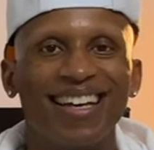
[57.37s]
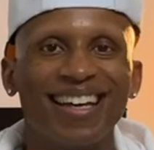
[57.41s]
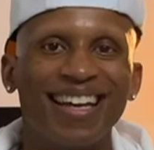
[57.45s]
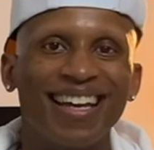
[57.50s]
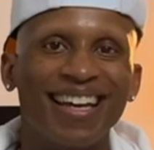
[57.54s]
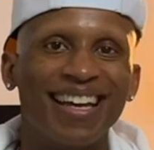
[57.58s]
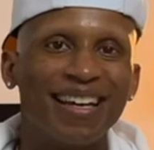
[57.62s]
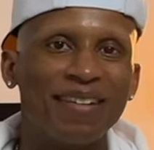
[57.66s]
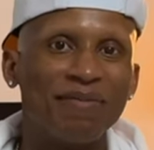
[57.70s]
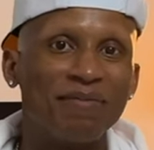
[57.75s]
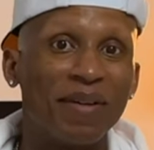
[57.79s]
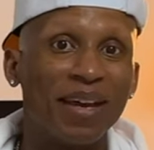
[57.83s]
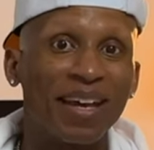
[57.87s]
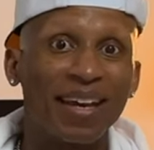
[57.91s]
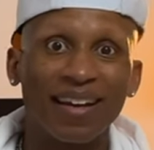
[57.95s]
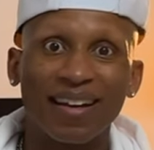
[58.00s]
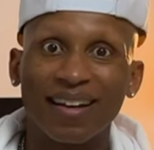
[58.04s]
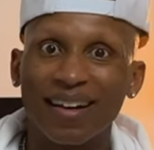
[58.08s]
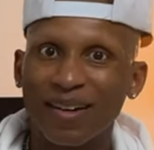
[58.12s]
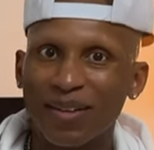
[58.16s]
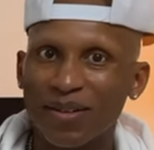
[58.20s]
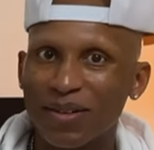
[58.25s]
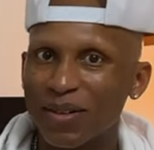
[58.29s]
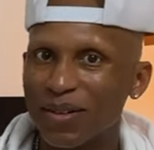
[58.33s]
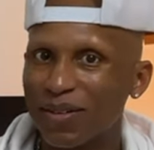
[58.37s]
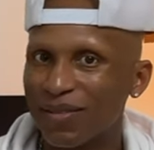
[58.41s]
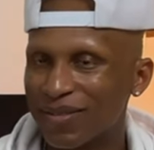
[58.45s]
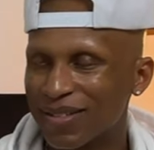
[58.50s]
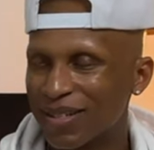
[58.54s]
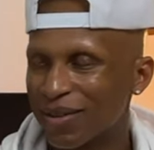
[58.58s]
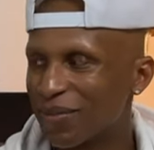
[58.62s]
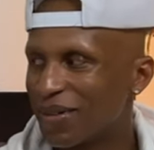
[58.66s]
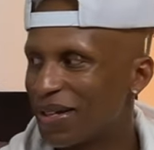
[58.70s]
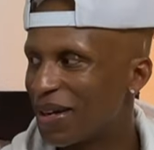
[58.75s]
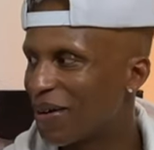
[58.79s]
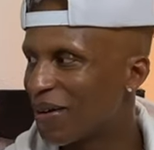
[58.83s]
And man, I don't know if
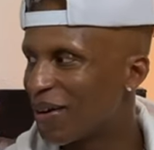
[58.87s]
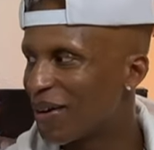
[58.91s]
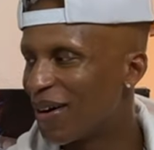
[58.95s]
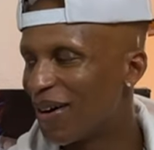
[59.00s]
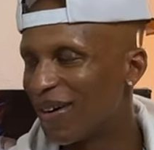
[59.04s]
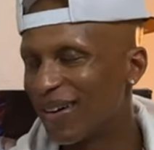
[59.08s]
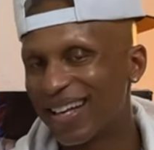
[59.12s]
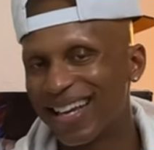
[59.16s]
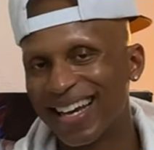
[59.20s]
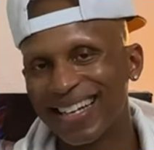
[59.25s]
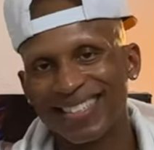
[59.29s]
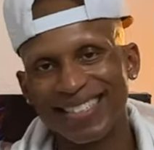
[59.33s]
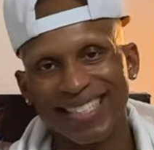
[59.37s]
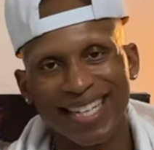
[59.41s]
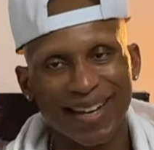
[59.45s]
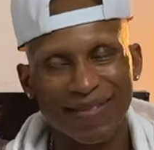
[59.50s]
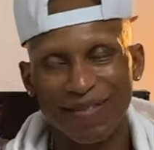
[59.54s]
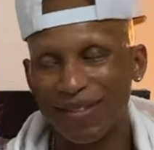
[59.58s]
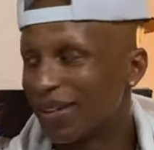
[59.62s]
some of y'all caught it. I actually have a